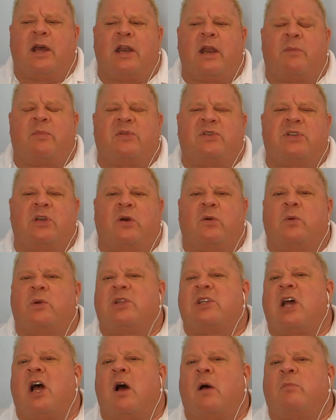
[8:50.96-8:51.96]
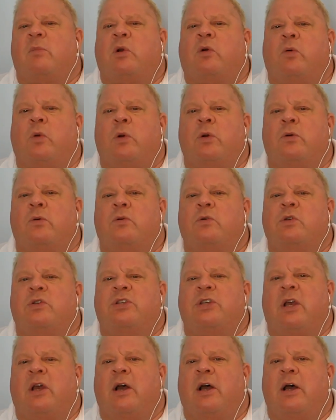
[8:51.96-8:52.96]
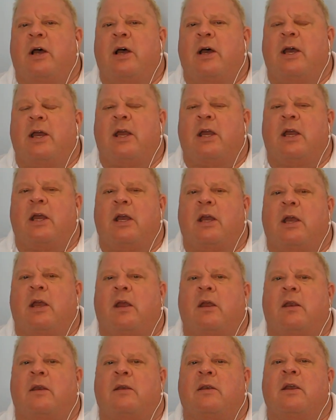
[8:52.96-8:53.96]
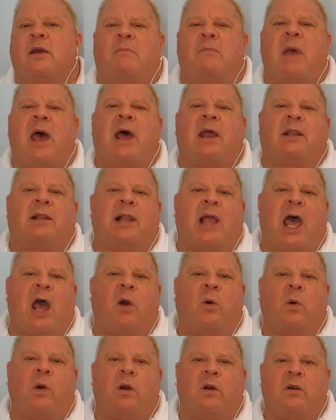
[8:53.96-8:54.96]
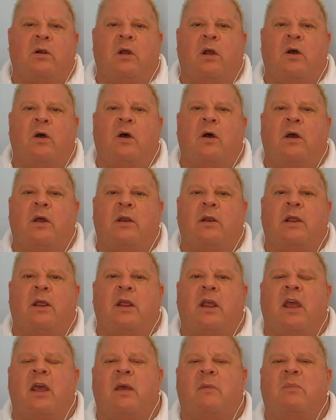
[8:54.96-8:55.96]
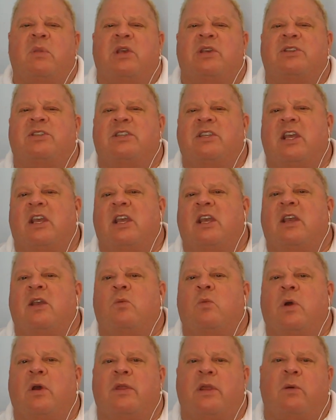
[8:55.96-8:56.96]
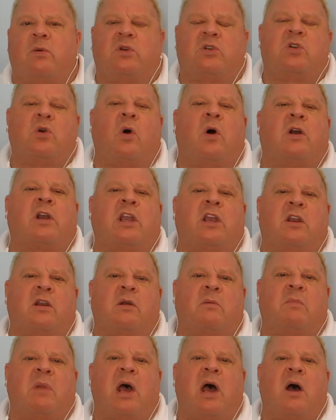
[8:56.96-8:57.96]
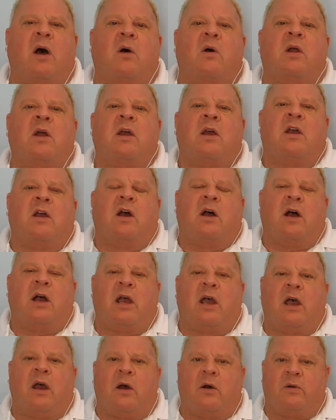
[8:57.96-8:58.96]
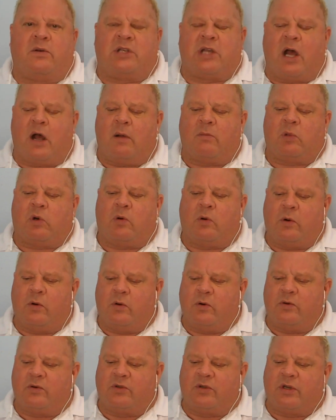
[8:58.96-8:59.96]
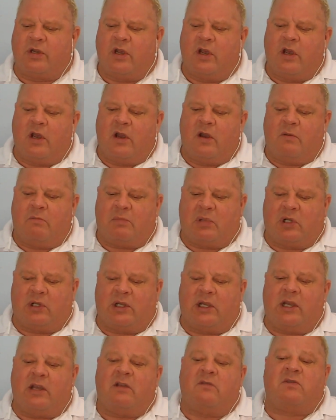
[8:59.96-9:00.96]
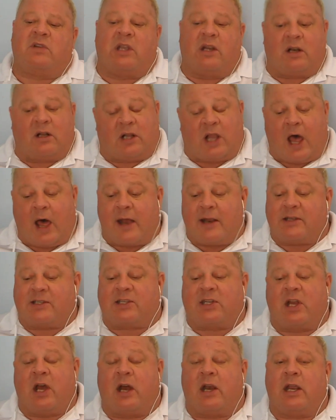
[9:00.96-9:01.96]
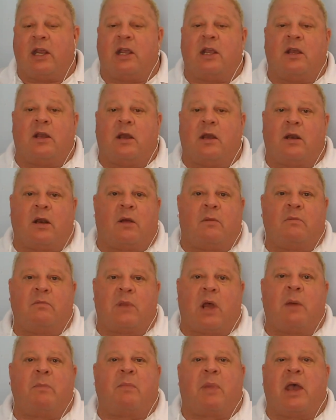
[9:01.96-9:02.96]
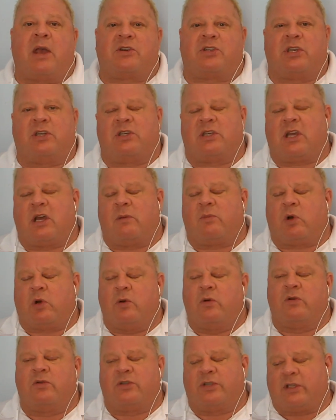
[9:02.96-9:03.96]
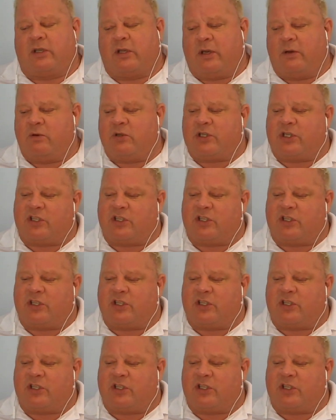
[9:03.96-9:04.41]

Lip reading: an episode with Tom Cruise and Matt Lauer on NBC, where they were talking about how Tom Cruise did a lot of study, and I'm not bashing Tom Cruise. He was